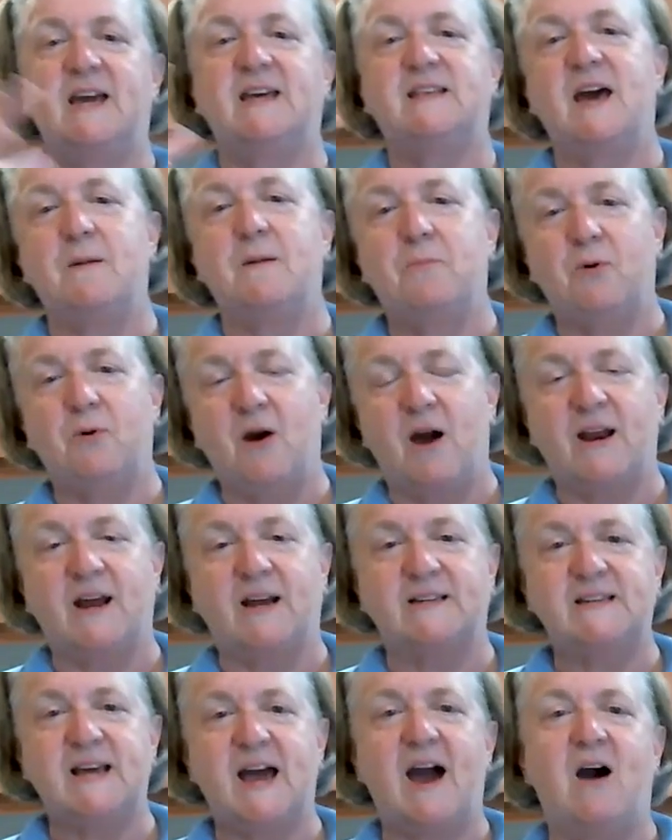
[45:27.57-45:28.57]
that
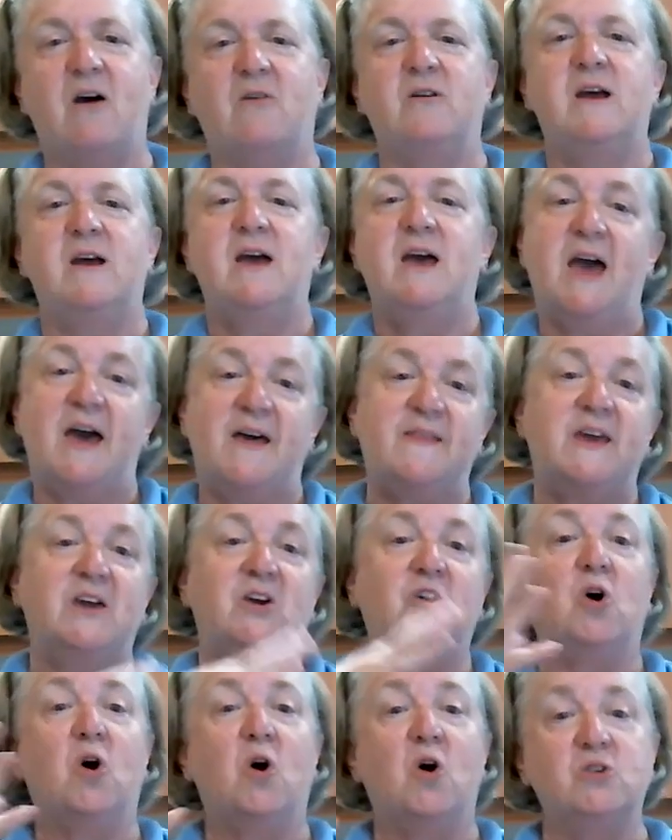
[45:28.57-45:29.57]
product out and they
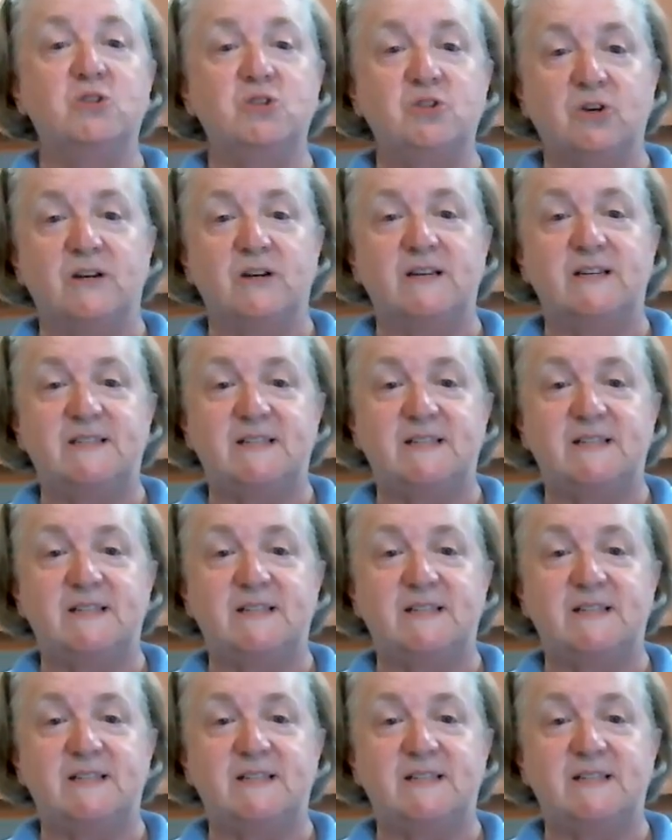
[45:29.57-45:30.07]
culture it